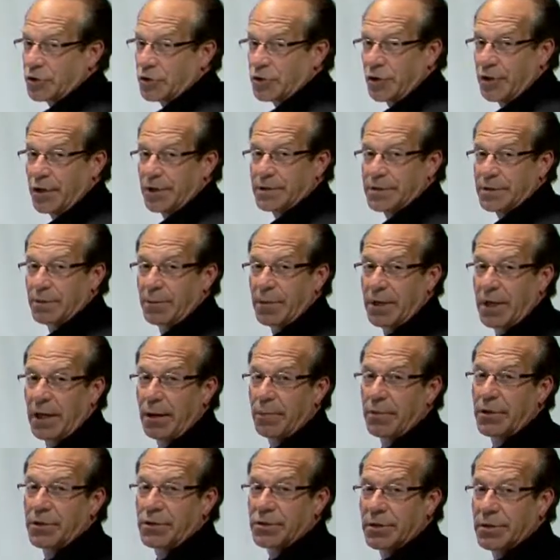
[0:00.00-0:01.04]
show you some of the
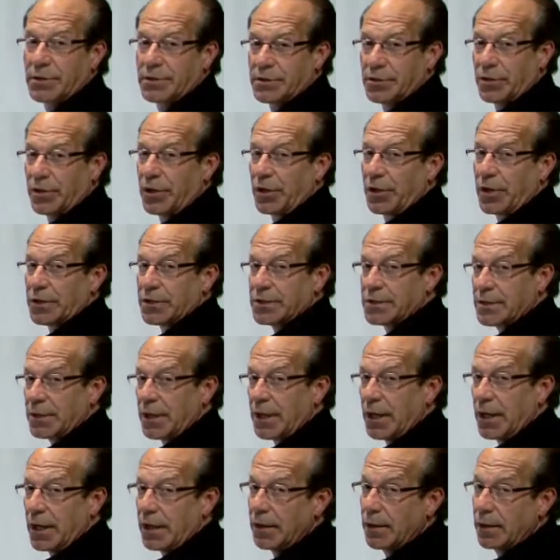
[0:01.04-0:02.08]
images so you can
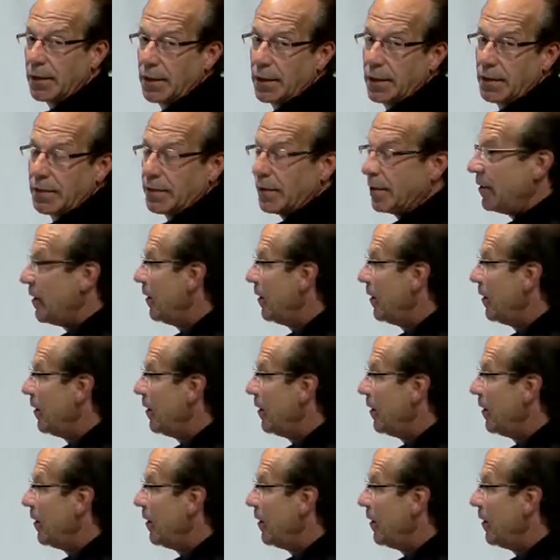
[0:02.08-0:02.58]
see the